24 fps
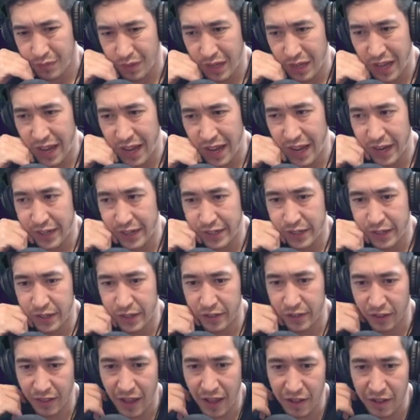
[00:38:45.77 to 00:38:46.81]
and
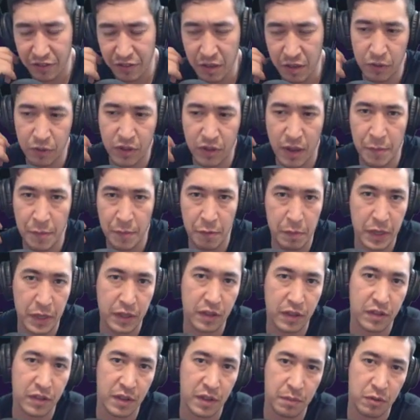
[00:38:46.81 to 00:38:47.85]
the last couple times
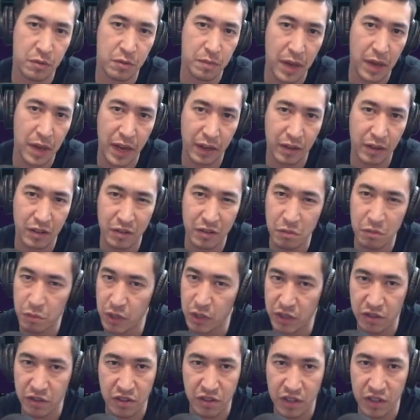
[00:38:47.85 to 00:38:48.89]
BTC pulled back, you didn't
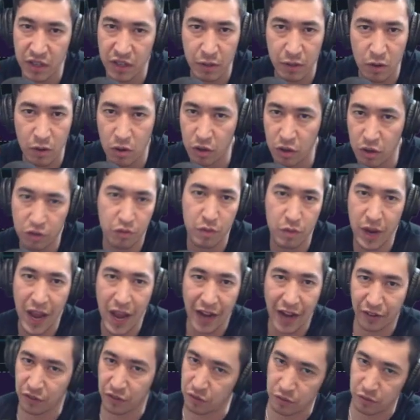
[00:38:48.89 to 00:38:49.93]
really see alts
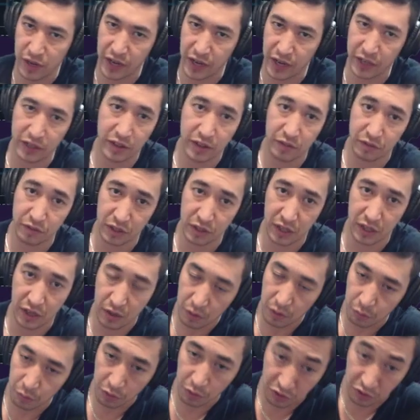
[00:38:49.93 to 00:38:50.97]
react too negatively,
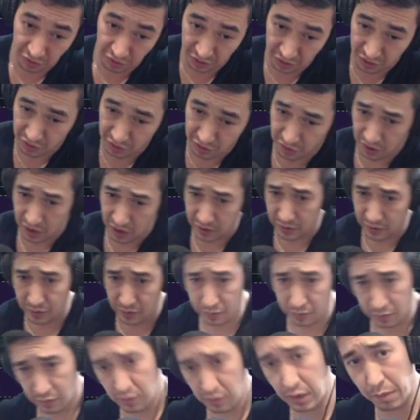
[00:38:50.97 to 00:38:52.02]
which is a good sign,
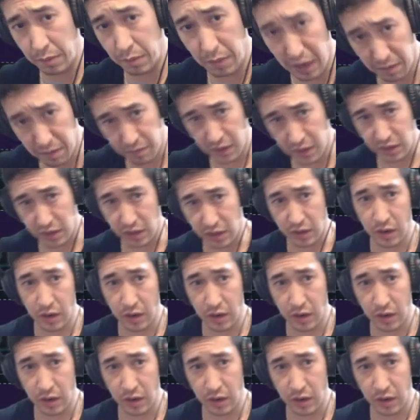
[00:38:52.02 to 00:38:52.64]
in my opinion.